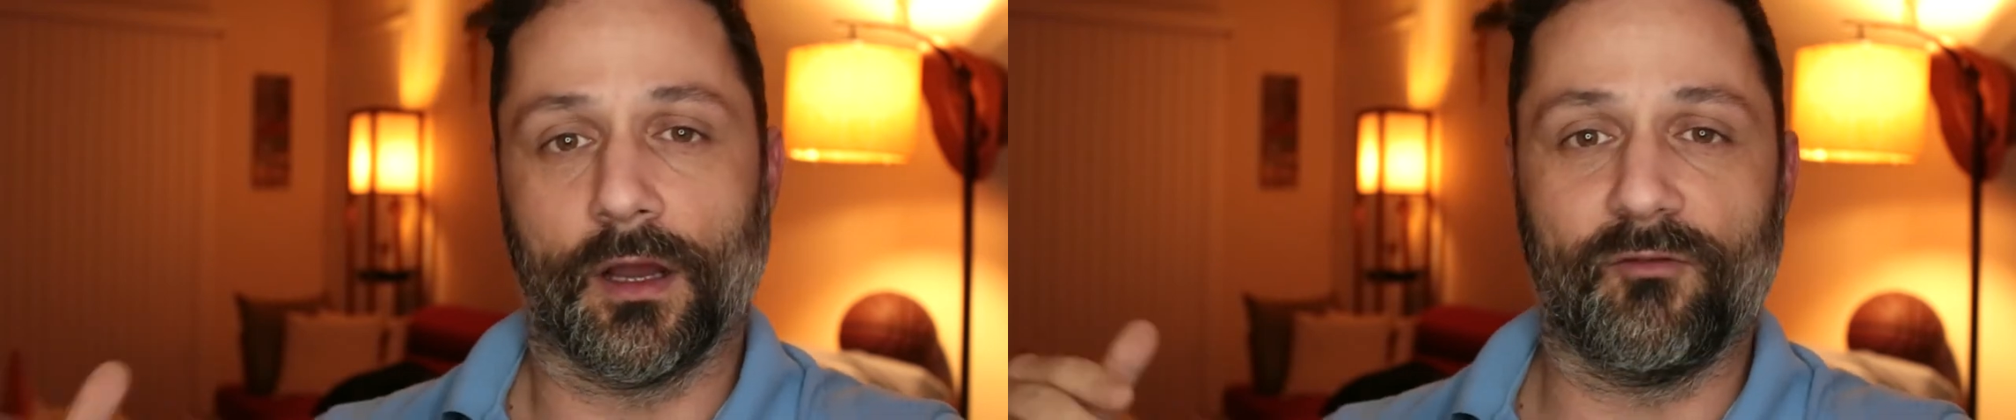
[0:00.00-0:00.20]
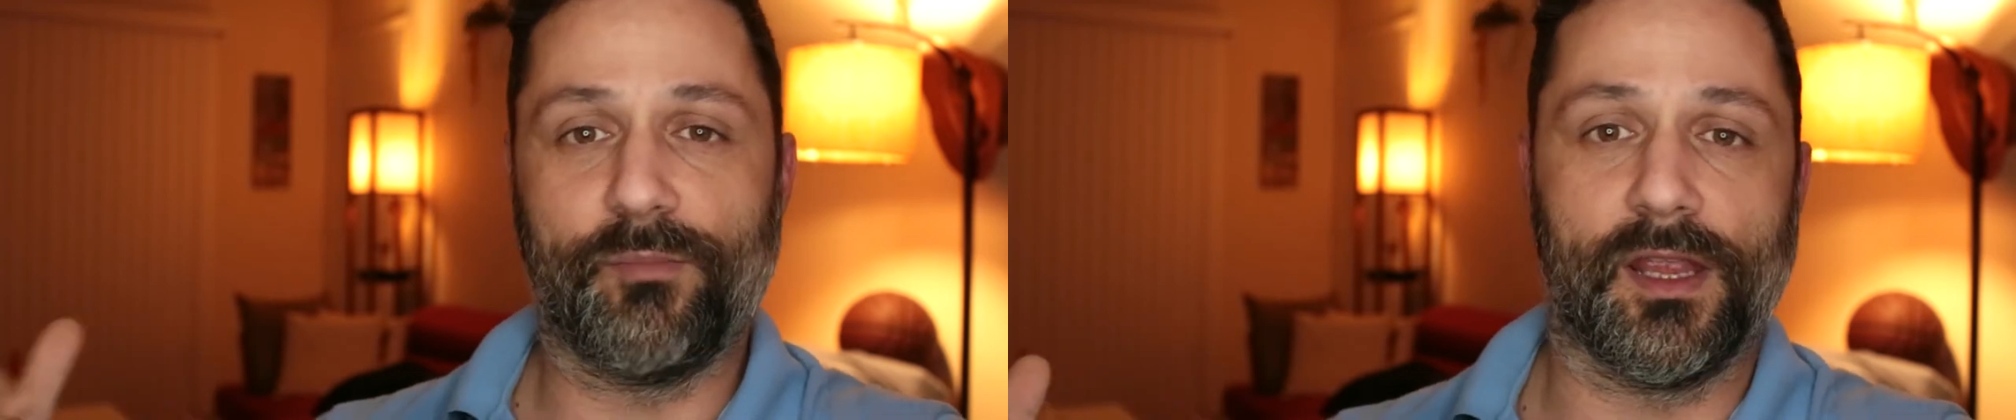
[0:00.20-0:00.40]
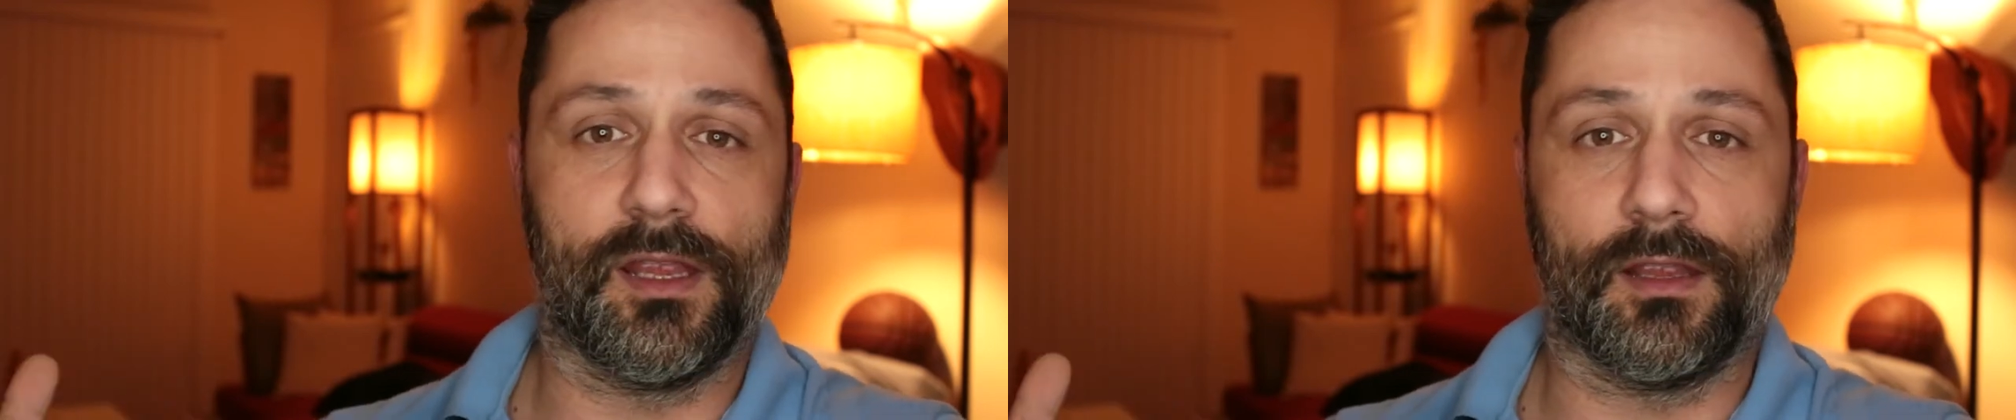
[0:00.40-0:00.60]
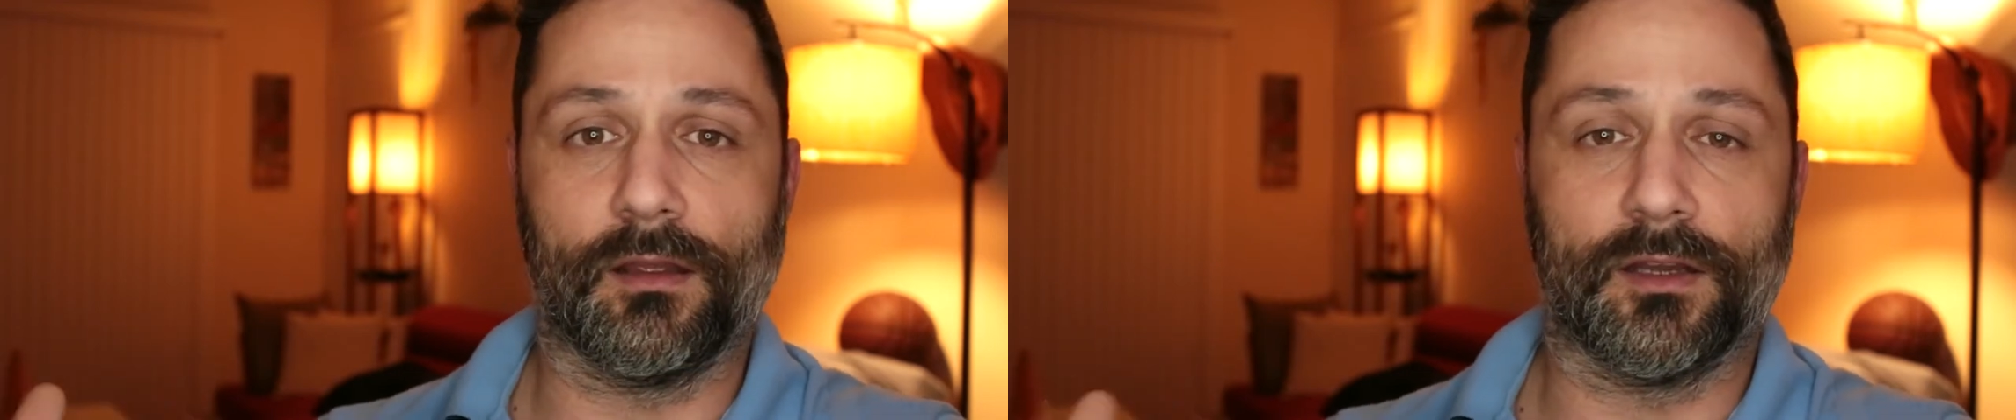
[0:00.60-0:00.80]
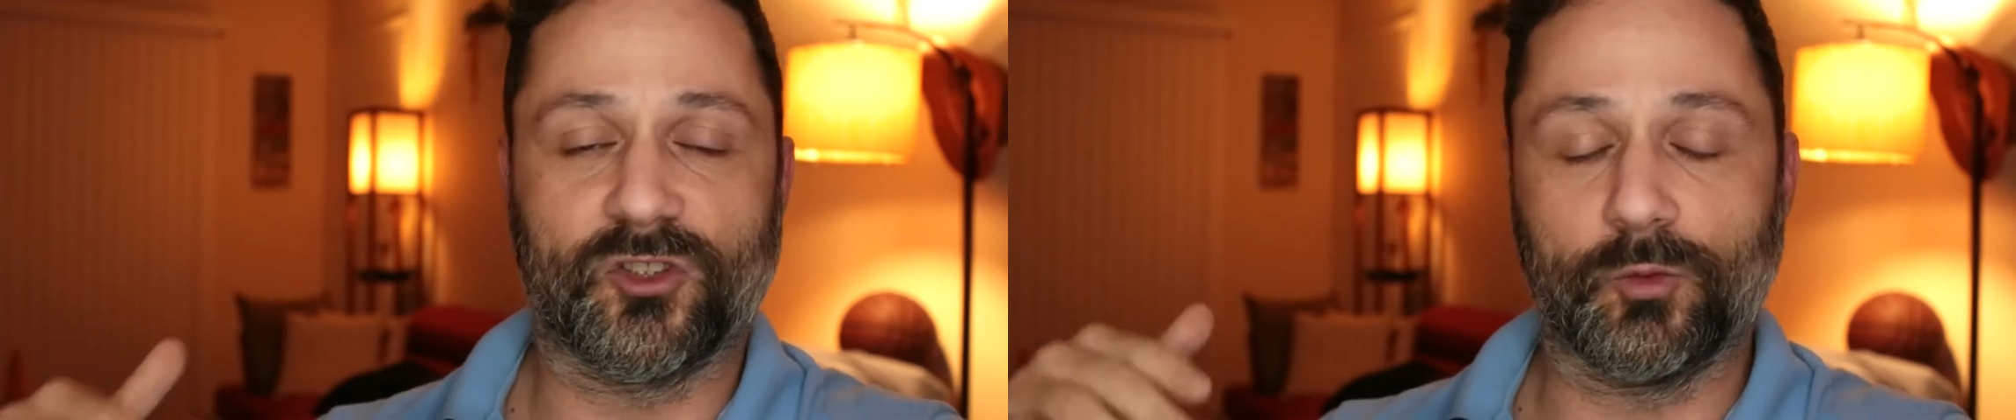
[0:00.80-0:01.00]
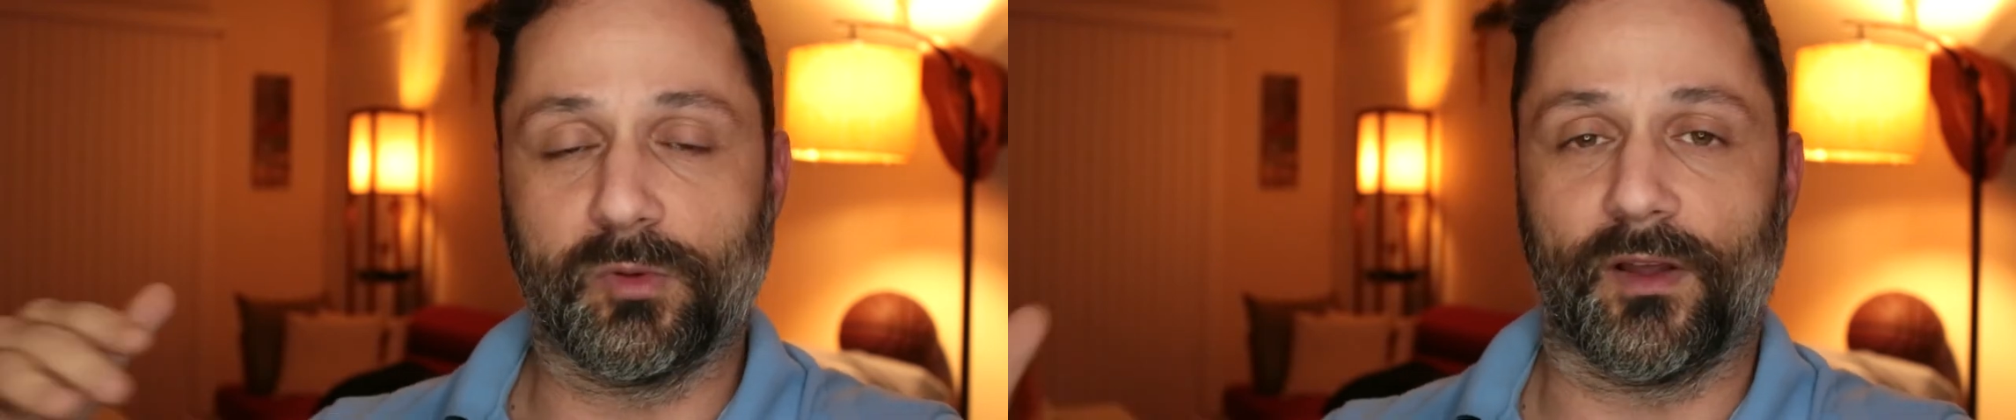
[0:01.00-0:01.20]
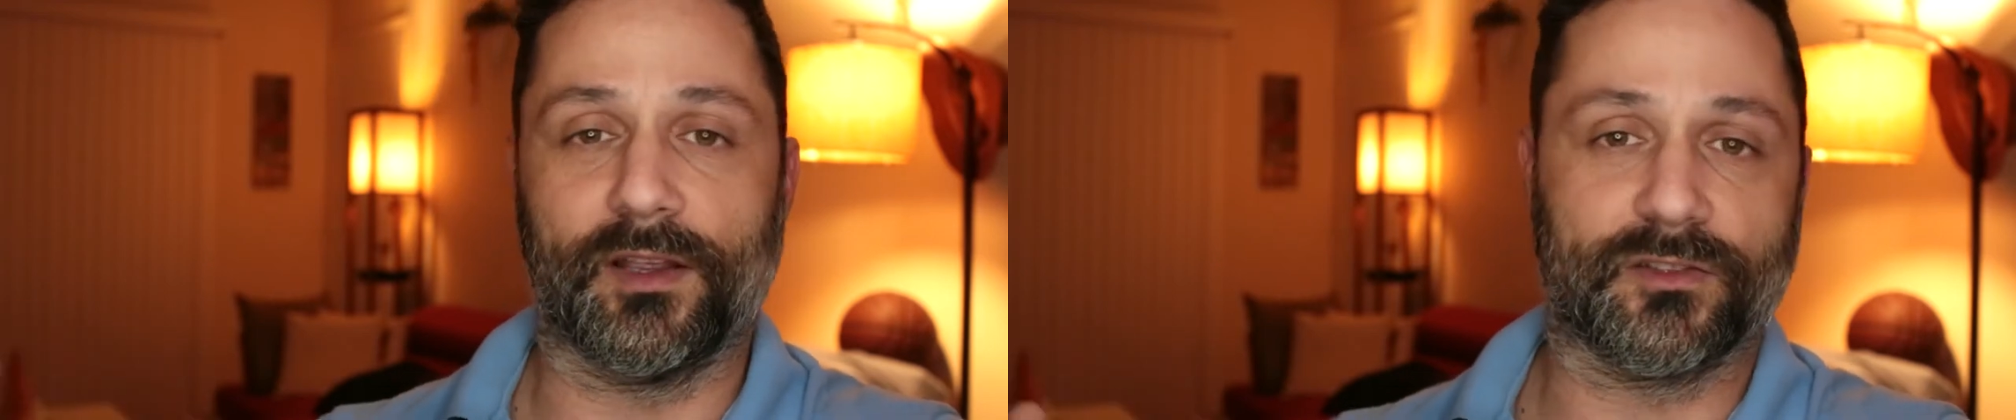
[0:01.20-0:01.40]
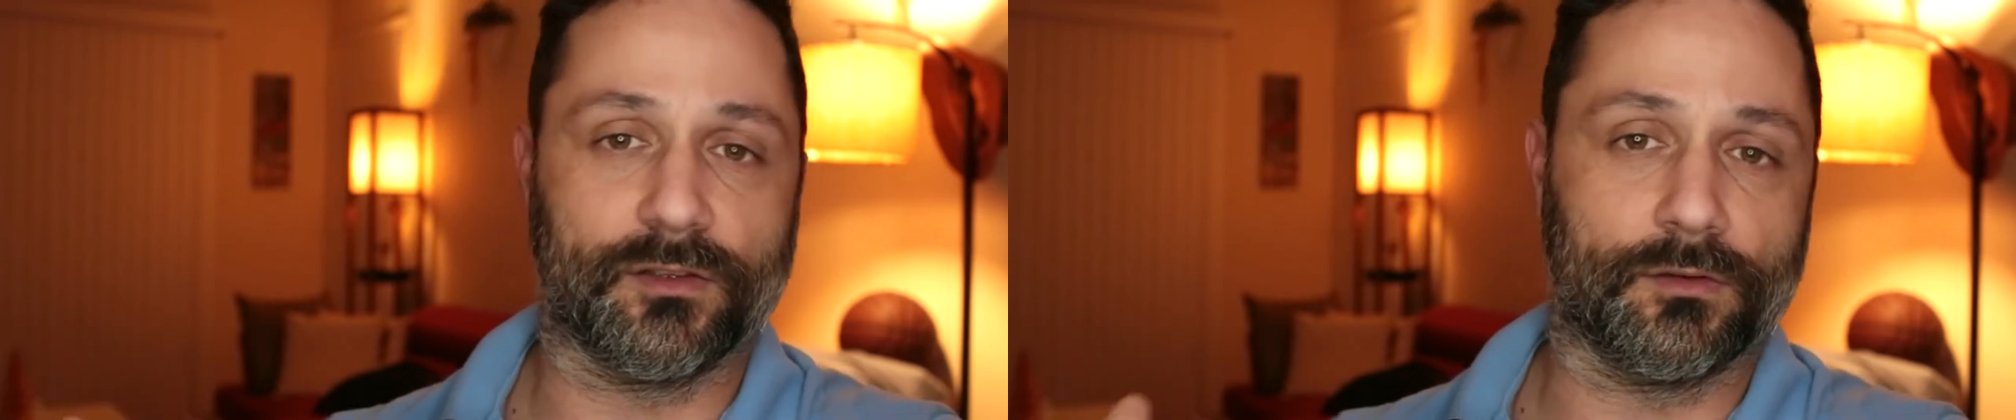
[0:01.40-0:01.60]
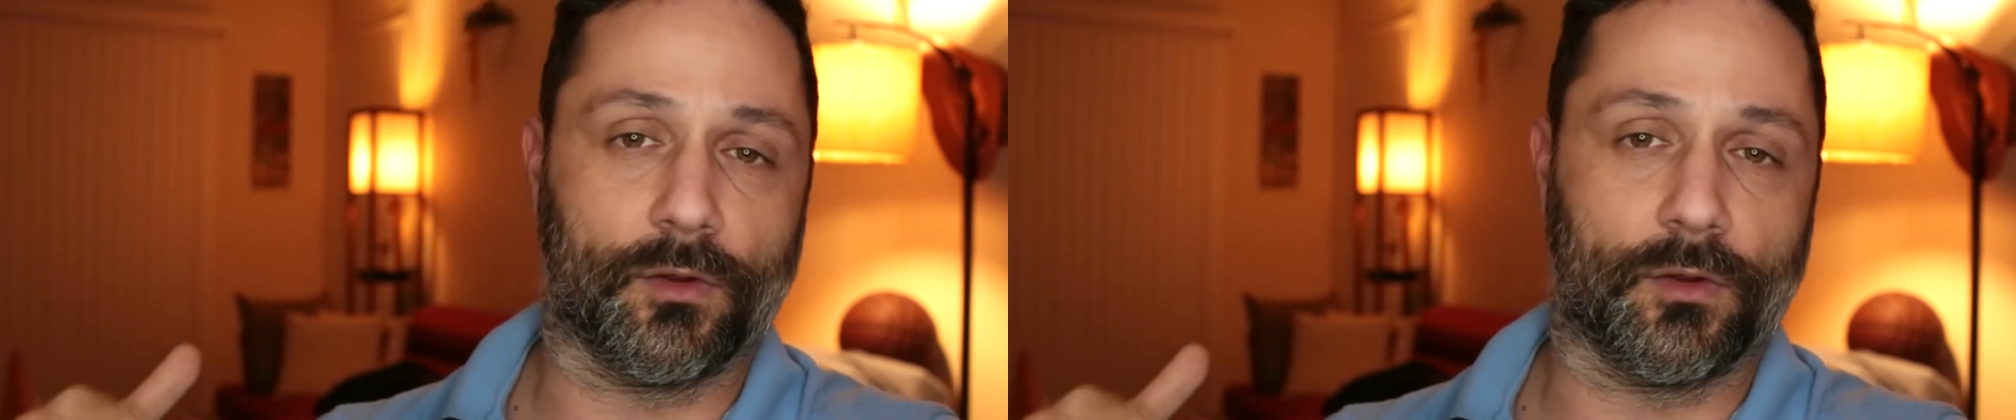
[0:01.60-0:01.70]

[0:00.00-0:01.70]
of being a supervisor,